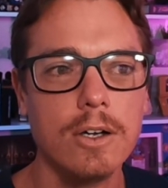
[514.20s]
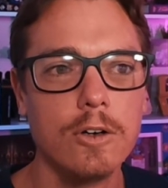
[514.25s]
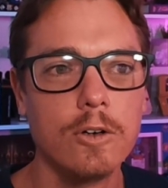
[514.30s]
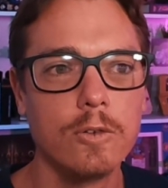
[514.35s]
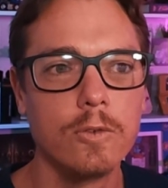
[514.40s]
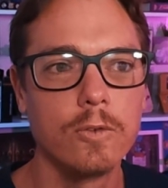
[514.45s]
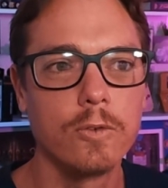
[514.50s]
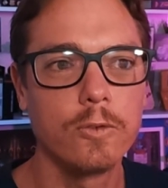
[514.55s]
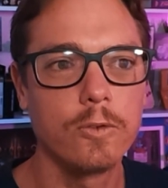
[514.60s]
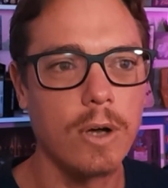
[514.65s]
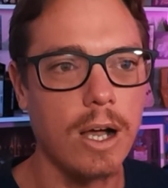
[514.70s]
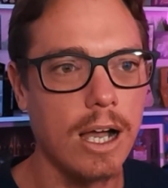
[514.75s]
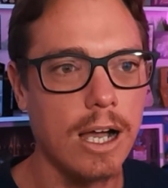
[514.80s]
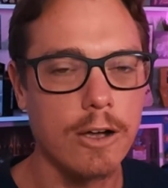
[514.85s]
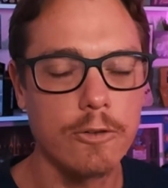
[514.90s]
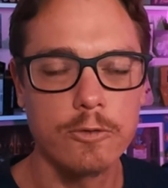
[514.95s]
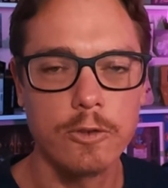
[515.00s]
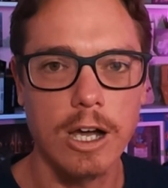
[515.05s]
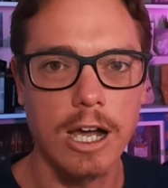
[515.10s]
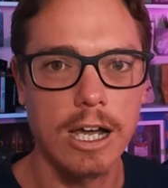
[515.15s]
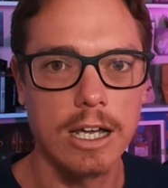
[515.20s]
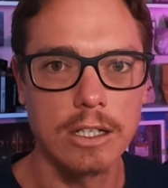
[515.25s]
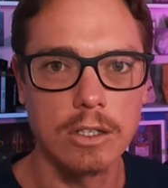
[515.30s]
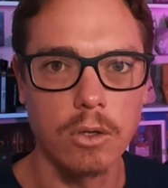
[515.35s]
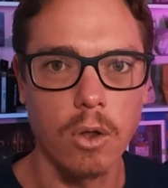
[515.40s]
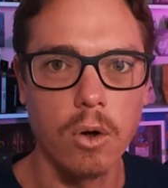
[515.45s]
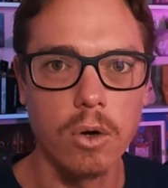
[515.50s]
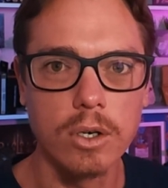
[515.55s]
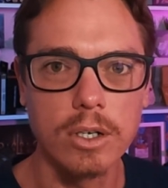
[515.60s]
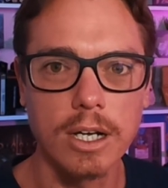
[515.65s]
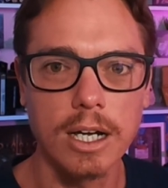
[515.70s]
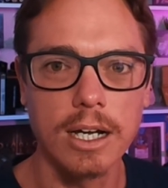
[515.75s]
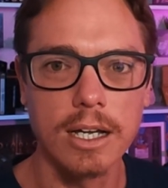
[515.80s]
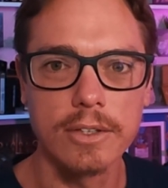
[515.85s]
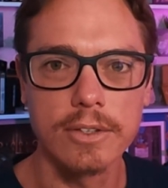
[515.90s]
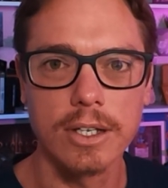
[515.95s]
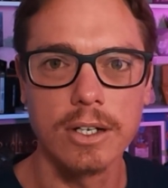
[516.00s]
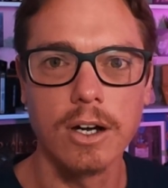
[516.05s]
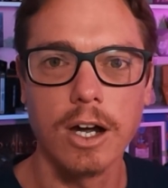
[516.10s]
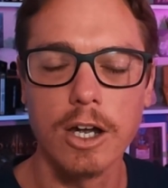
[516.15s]
far, far longer
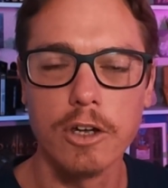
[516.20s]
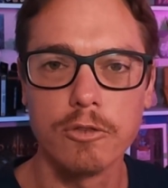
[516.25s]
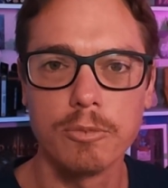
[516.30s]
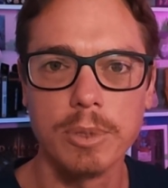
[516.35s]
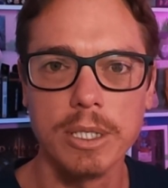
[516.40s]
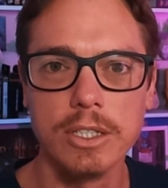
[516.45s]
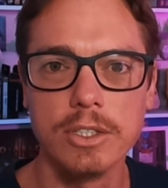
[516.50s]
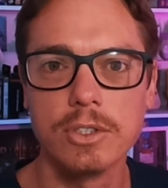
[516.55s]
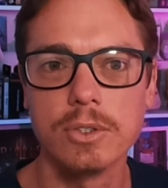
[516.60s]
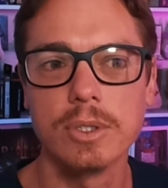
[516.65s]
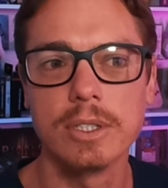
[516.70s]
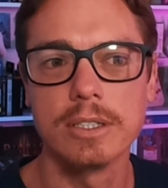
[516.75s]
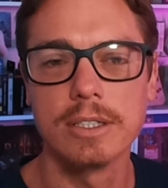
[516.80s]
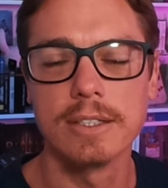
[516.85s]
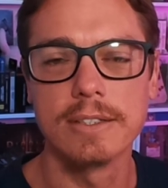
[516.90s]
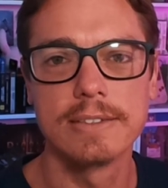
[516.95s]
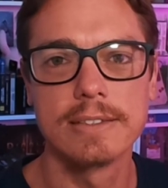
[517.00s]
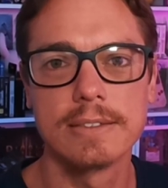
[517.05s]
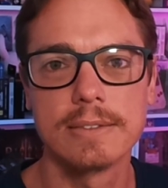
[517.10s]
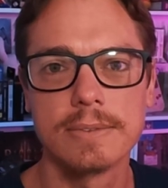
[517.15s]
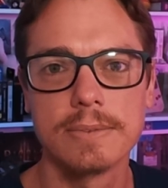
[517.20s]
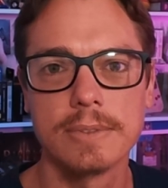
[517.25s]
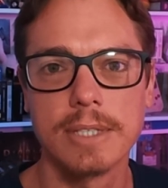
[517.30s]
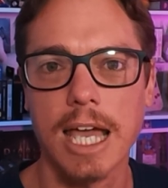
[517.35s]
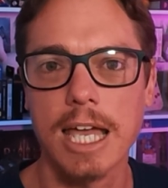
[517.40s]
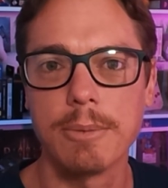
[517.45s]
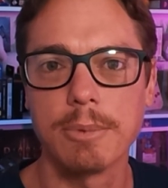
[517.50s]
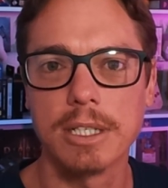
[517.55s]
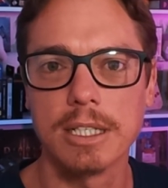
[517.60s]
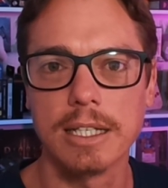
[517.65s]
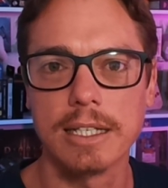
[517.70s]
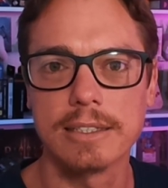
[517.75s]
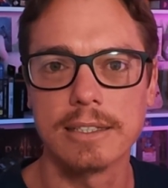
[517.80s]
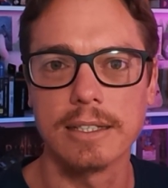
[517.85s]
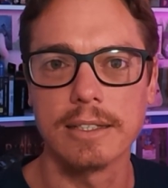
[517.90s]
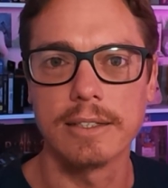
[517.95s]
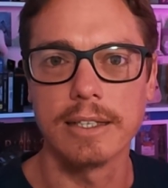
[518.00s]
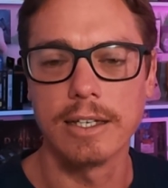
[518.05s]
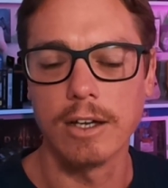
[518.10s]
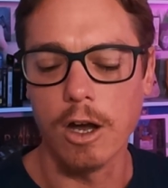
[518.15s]
than I've been doing this game
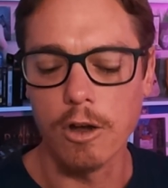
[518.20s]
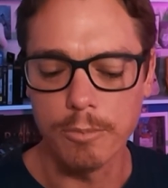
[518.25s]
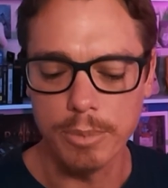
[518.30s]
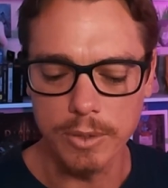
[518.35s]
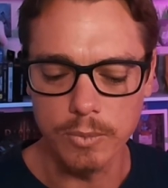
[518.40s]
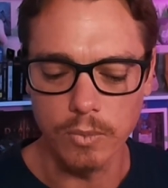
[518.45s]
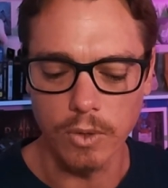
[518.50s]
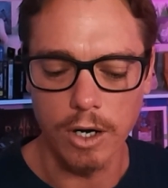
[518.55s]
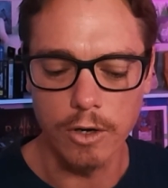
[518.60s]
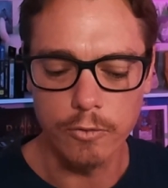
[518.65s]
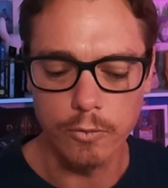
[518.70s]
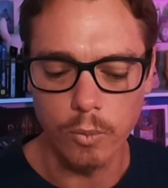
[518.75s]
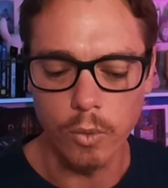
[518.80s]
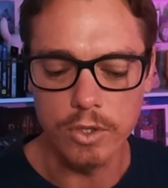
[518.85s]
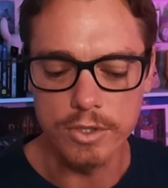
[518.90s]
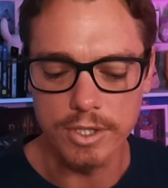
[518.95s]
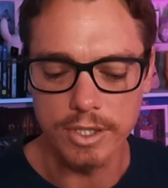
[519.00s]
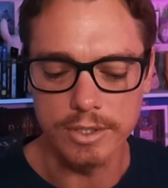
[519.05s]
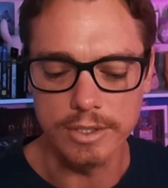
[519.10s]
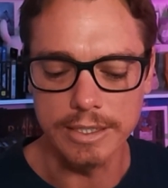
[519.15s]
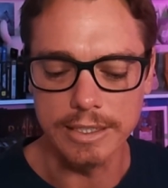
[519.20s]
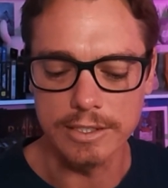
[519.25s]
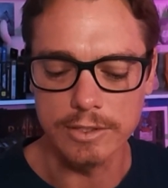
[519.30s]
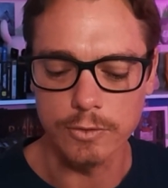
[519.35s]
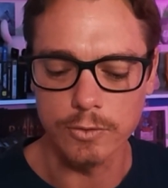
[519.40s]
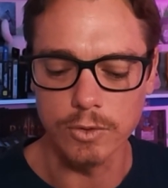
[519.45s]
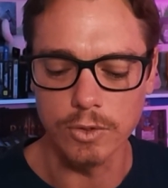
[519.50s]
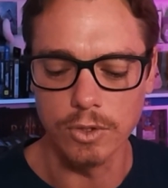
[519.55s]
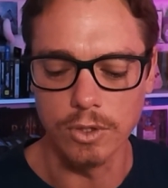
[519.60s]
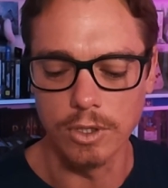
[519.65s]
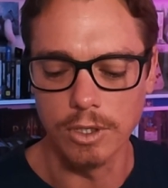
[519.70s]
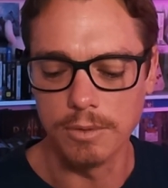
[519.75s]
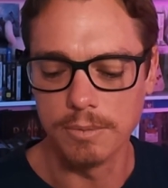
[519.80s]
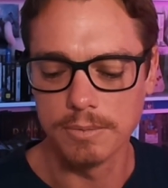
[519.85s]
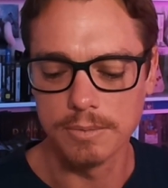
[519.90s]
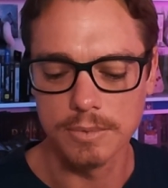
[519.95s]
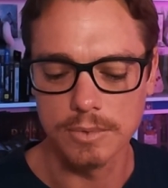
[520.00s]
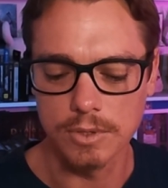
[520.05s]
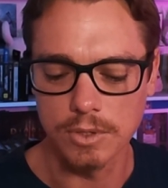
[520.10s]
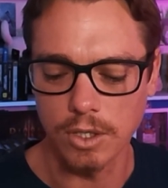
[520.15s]
collecting thing. I've wanted this for,
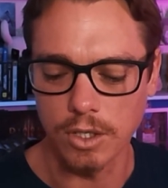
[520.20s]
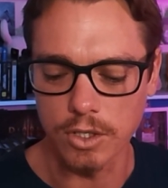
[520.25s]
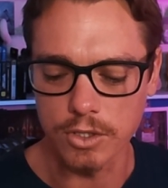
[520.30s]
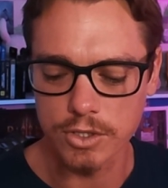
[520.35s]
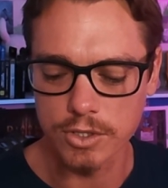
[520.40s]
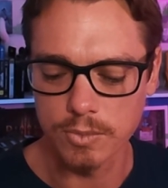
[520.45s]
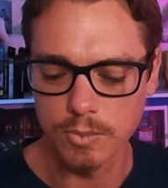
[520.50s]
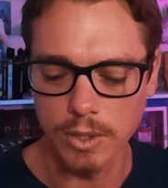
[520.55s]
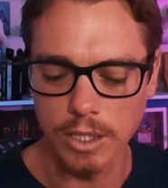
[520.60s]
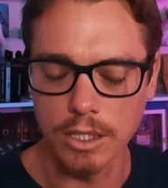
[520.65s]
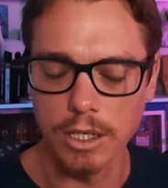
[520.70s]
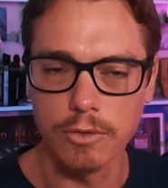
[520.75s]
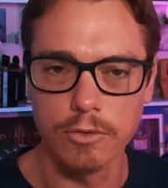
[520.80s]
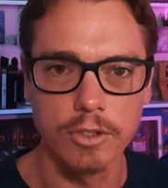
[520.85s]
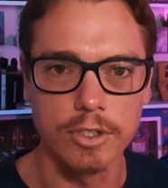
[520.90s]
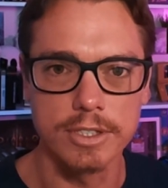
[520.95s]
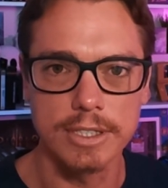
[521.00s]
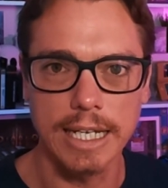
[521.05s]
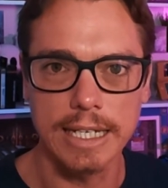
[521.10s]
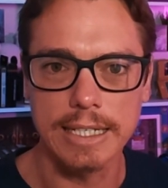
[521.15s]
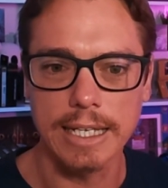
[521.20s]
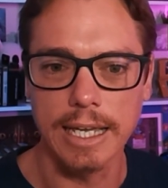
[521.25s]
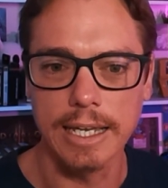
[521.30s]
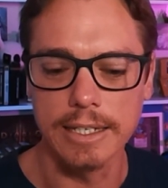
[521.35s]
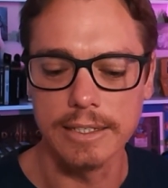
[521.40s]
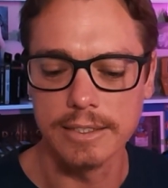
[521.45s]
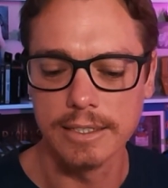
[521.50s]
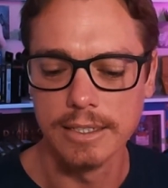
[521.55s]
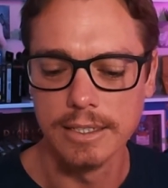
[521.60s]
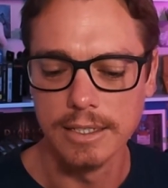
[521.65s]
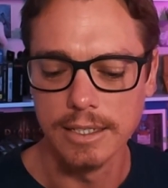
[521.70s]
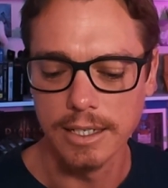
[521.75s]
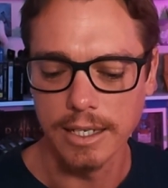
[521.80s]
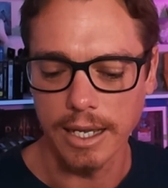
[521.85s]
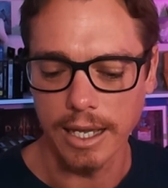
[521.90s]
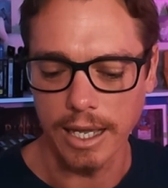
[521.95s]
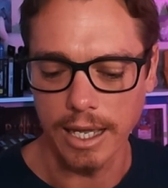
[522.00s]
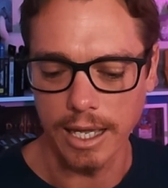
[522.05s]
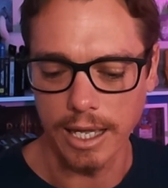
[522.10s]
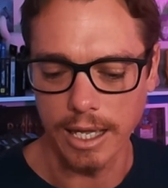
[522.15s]
gosh, well over a decade,
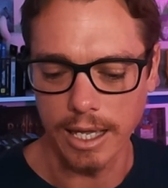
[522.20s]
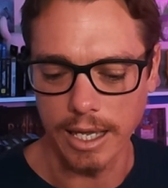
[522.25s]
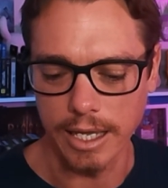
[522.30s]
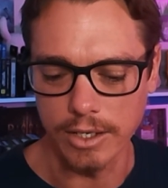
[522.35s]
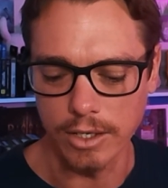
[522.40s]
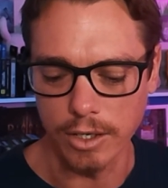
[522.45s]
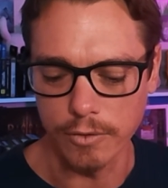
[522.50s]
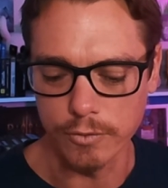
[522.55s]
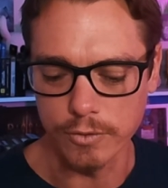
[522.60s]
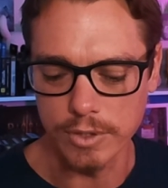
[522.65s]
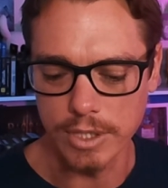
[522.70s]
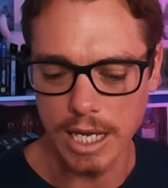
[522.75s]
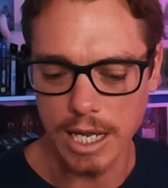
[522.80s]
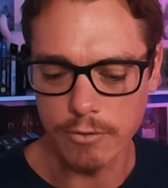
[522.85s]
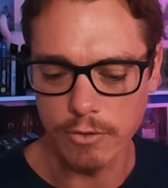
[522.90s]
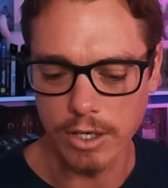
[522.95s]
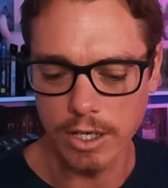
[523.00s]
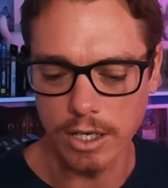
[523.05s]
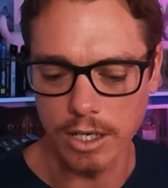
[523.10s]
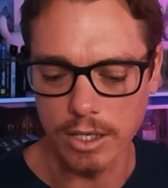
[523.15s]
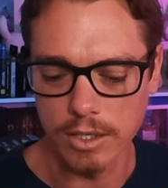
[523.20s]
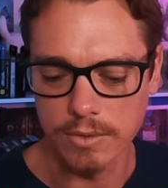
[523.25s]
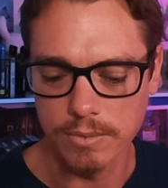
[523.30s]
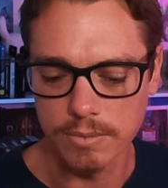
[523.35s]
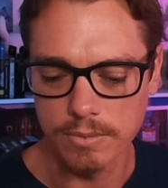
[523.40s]
and I've never